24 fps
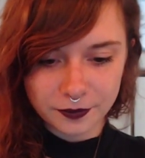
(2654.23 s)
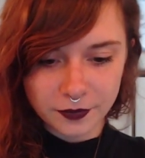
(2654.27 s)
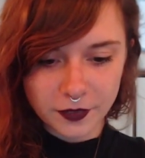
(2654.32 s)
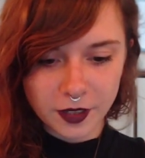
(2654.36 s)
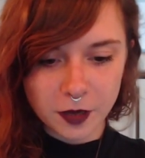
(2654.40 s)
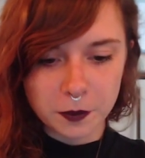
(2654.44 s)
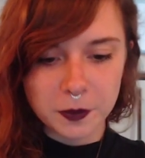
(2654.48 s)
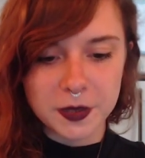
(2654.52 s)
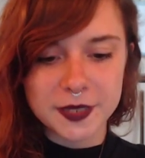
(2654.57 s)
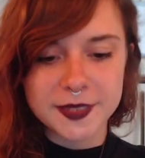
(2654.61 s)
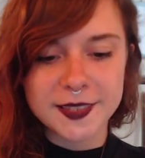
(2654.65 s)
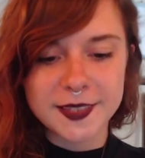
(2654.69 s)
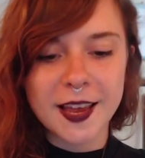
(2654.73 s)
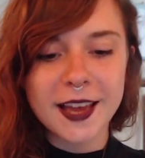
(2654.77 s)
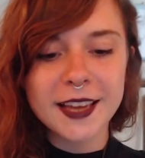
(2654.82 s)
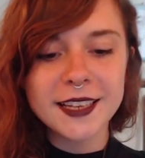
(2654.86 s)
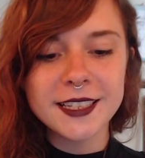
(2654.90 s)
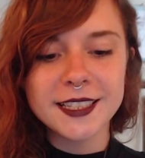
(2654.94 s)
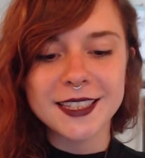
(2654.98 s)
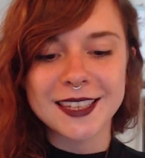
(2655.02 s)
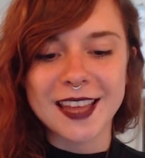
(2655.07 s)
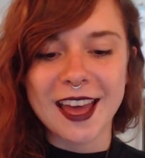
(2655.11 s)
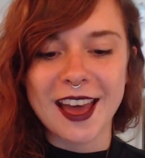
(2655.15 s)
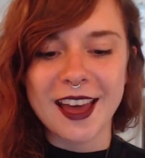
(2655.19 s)

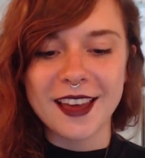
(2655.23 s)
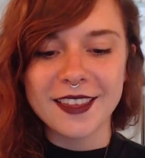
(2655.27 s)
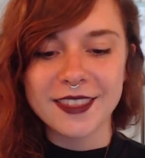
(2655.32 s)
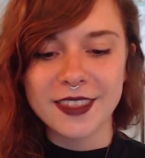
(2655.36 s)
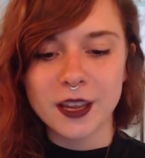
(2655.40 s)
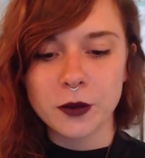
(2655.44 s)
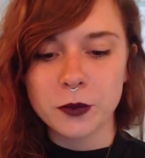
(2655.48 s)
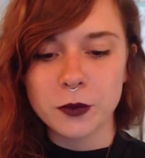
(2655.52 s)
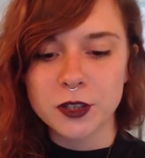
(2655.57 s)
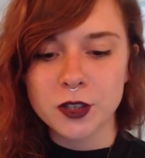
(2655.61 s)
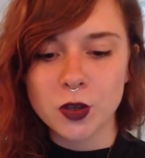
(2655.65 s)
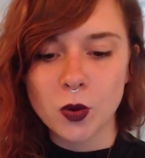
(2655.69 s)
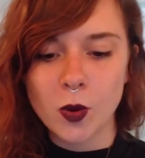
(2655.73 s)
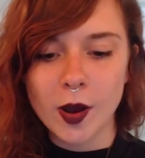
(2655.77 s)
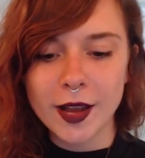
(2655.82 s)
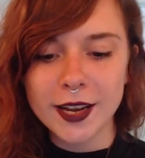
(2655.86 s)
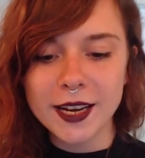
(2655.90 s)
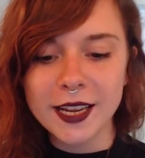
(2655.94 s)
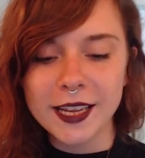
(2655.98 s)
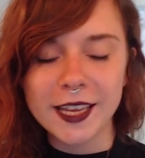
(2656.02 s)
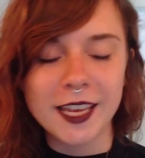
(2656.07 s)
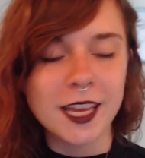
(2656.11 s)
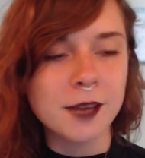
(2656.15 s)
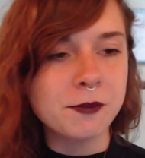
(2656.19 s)
Besides that, there was quite a
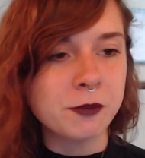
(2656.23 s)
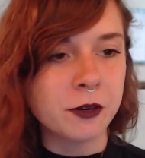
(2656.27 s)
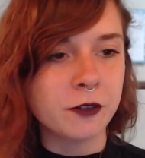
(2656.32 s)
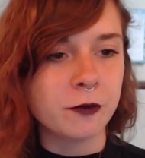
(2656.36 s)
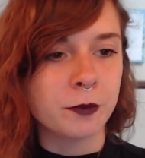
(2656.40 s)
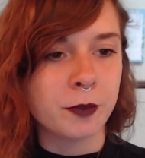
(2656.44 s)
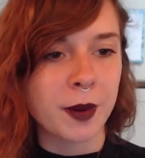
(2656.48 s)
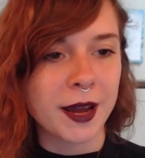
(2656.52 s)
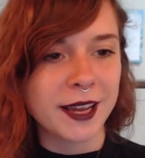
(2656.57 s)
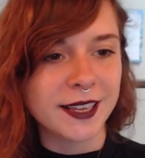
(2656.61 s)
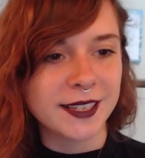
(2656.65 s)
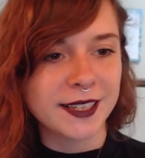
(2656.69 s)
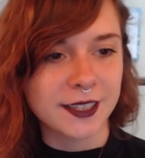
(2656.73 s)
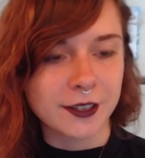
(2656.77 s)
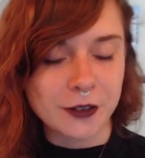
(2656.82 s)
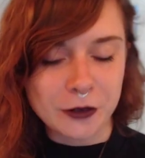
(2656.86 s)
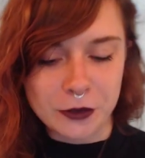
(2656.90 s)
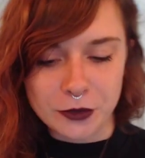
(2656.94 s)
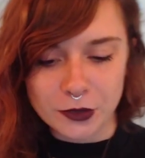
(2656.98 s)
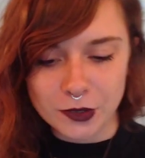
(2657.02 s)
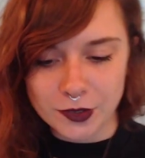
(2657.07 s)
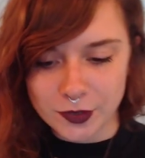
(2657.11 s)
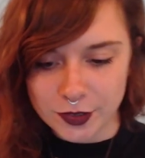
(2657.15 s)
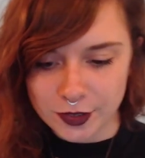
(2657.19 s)
heap of
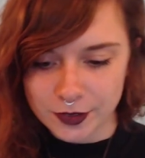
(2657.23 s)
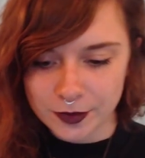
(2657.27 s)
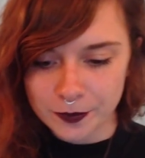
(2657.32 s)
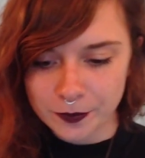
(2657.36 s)
bicycles.